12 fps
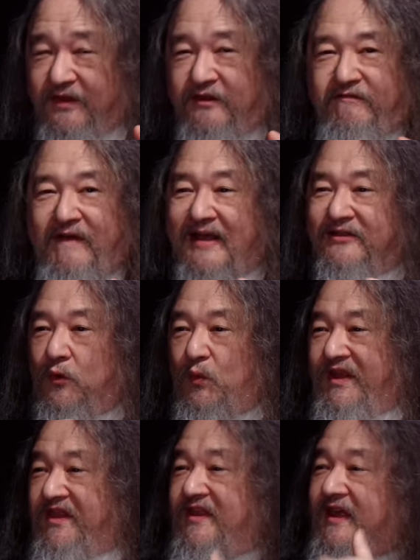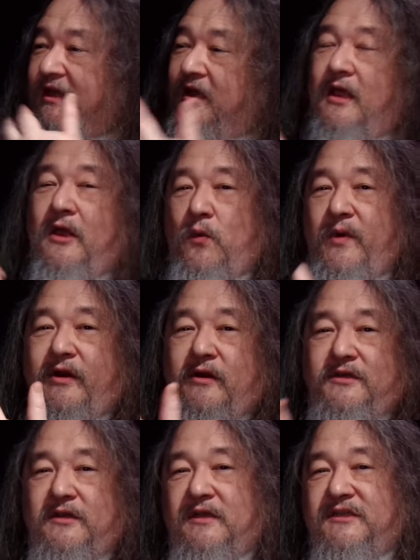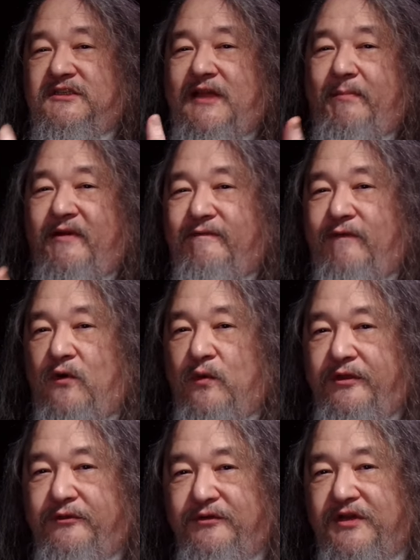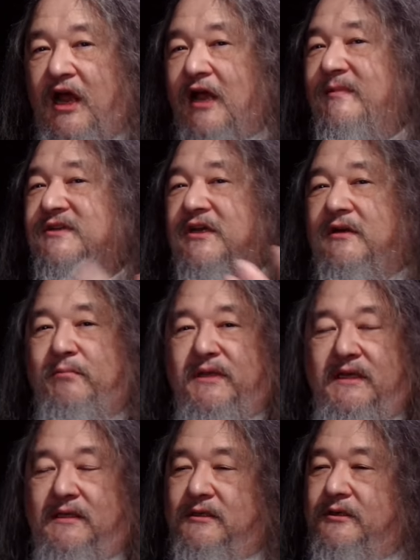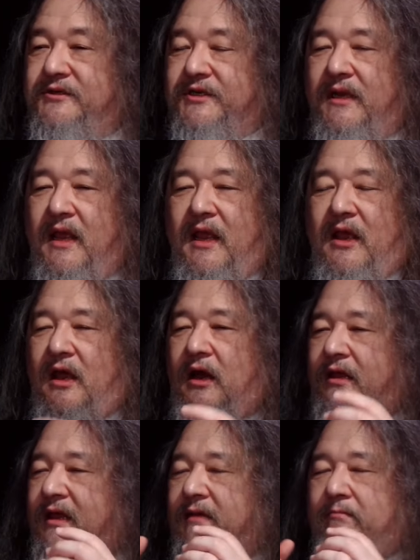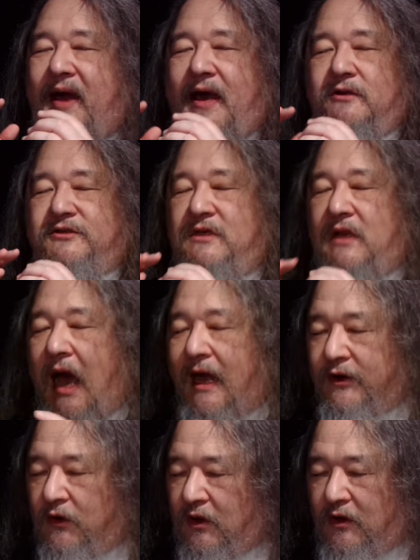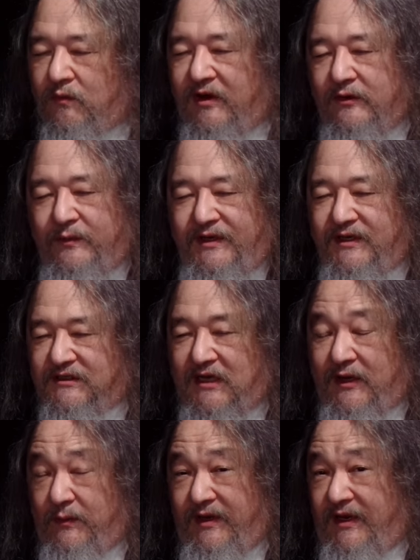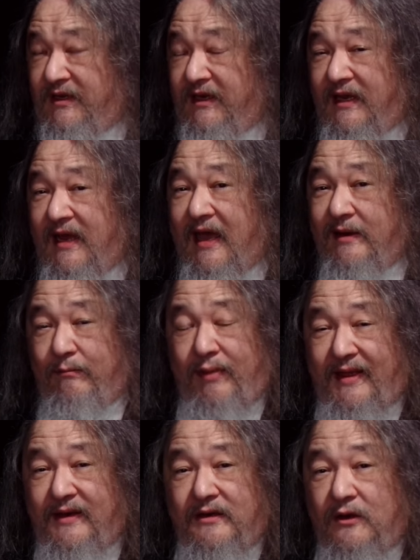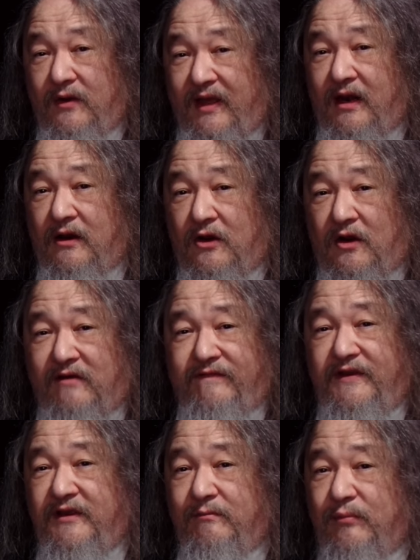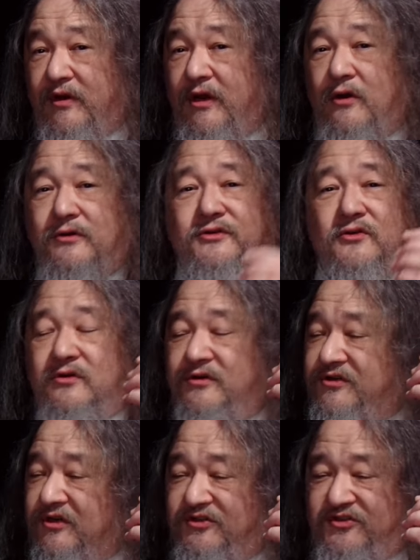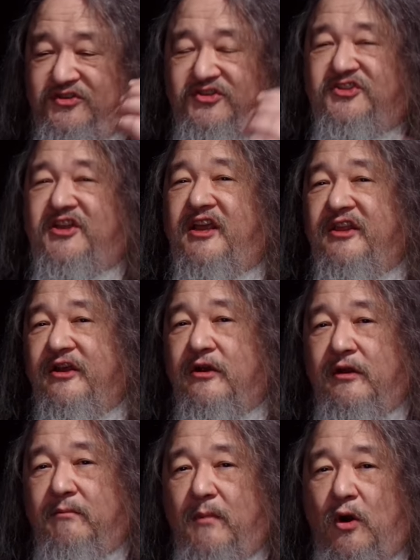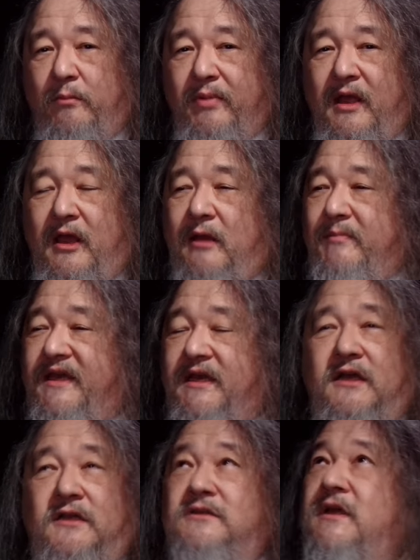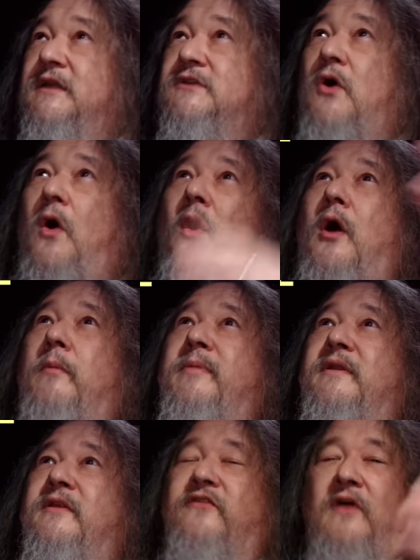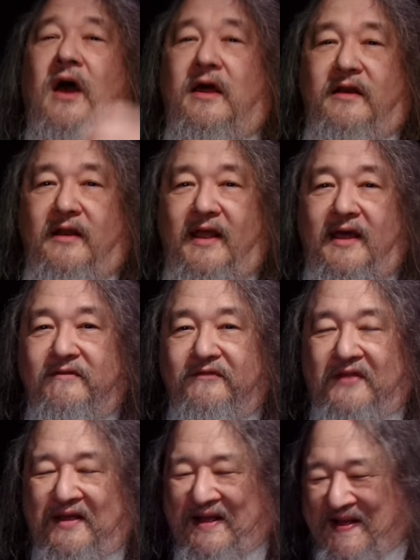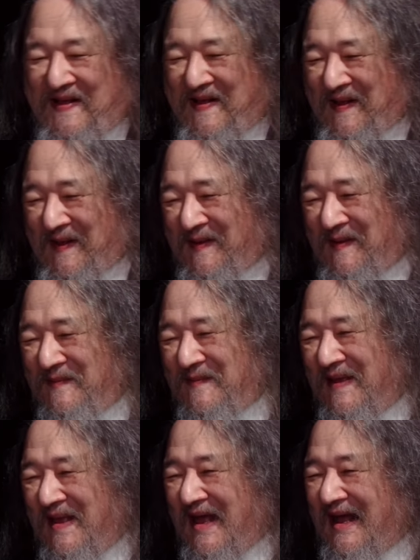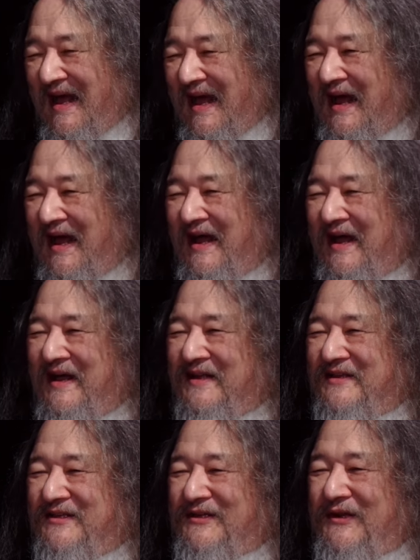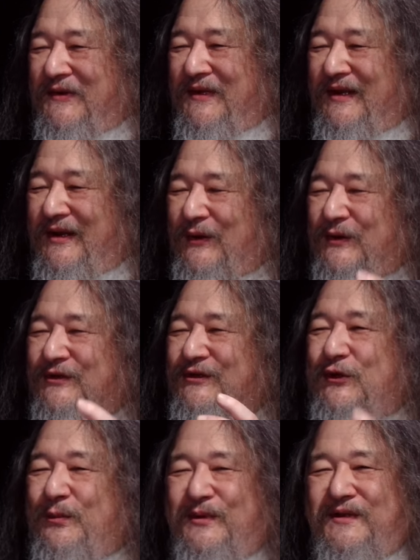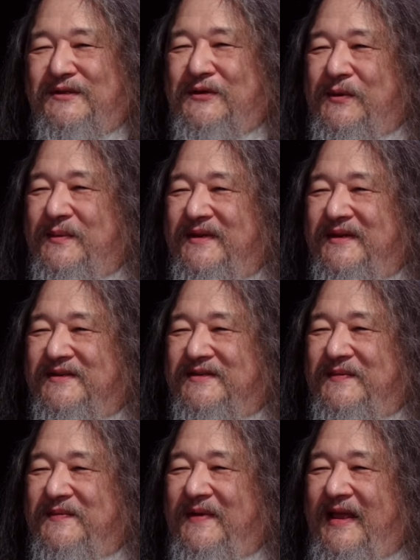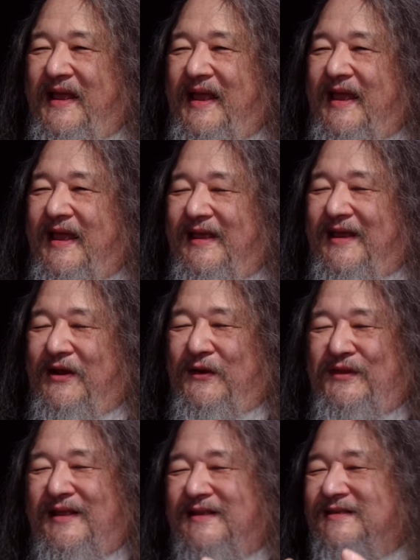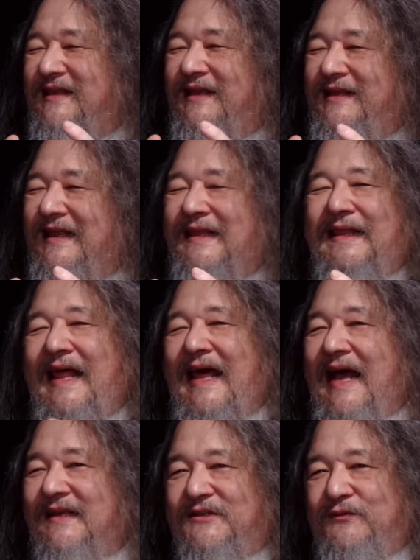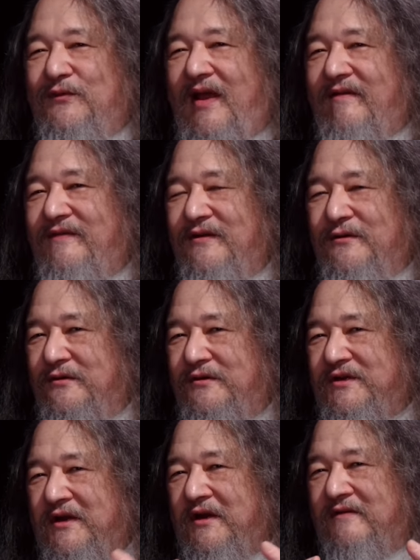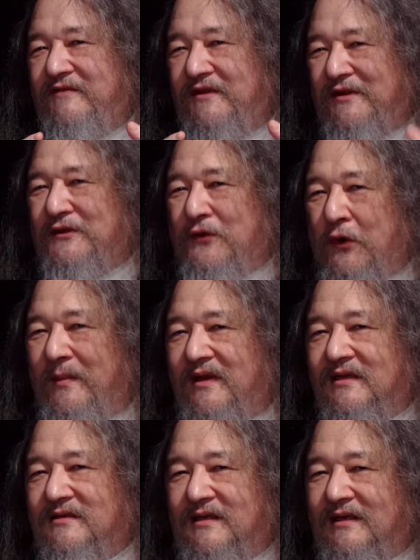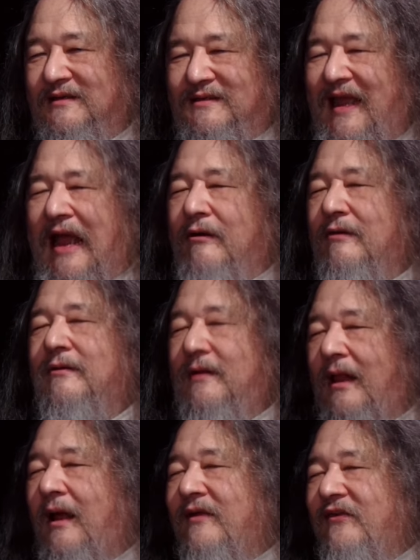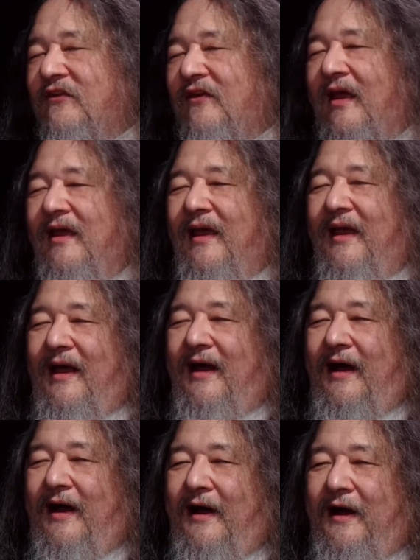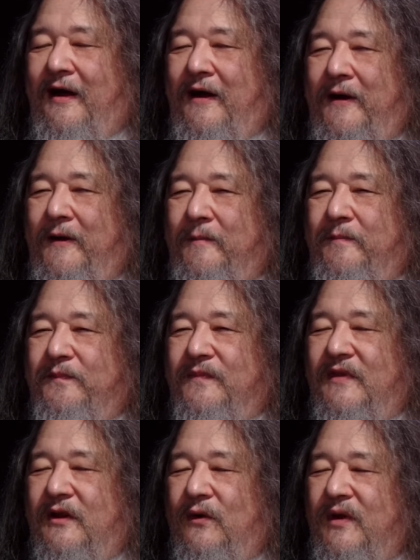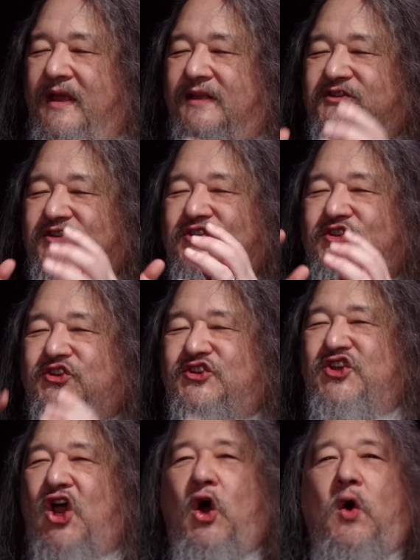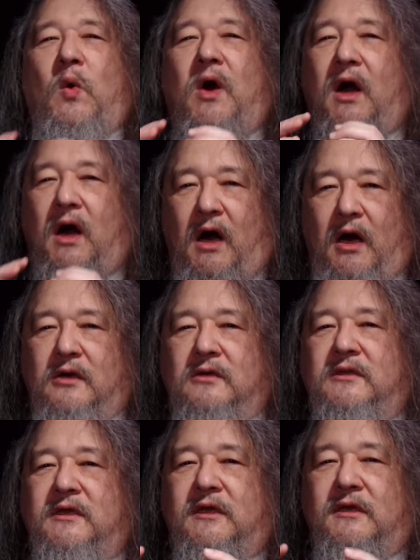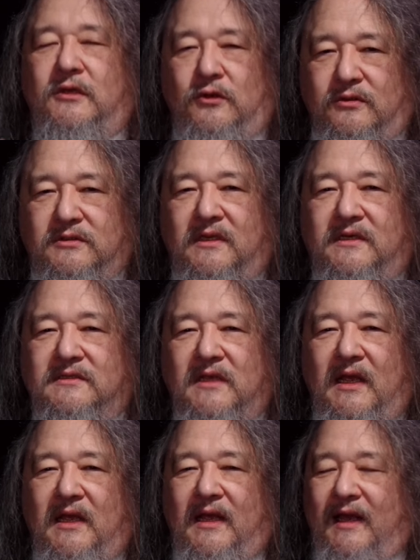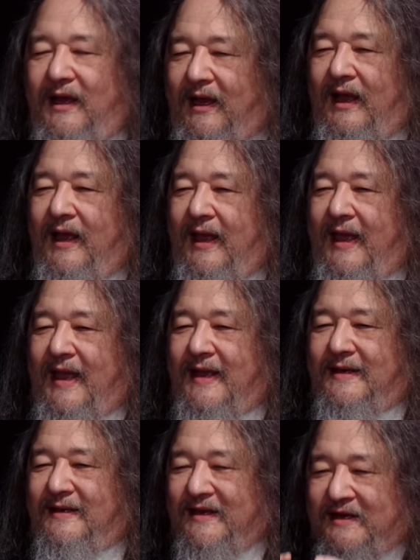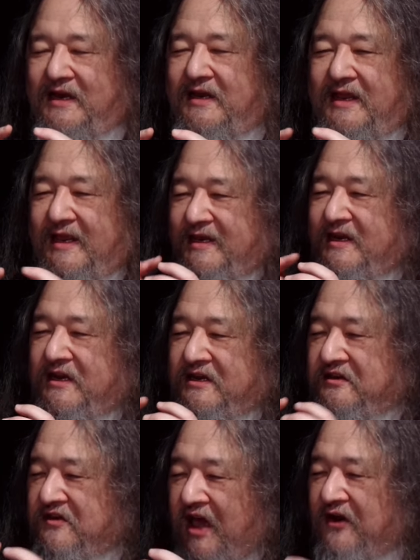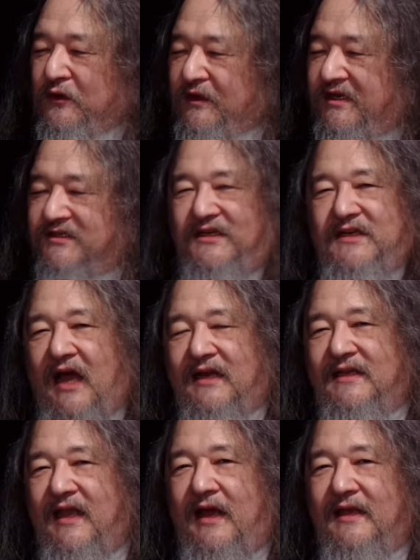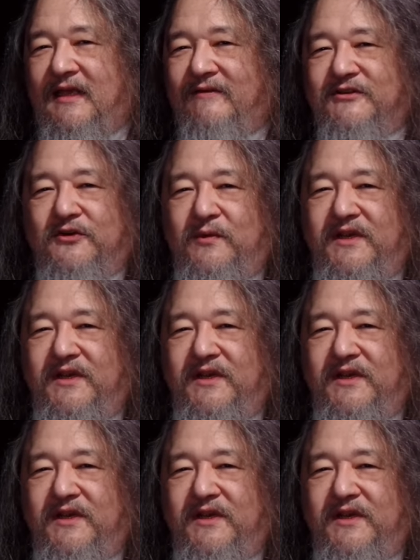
the fact that we think we are stepping forward through time is a complete illusion. Uh, it matters not at all whether we decide we need to get out of bed and go get our coffee and brioche or just stay there and mope because it's all been decided ahead of time. uh, uh, so, you know, super determinism, you know, is the, the last refuge of the deterministic scoundrel, I'd say. Uh, um, you know, it's so utterly useless. Uh, uh, and it not only does it not uh, give us a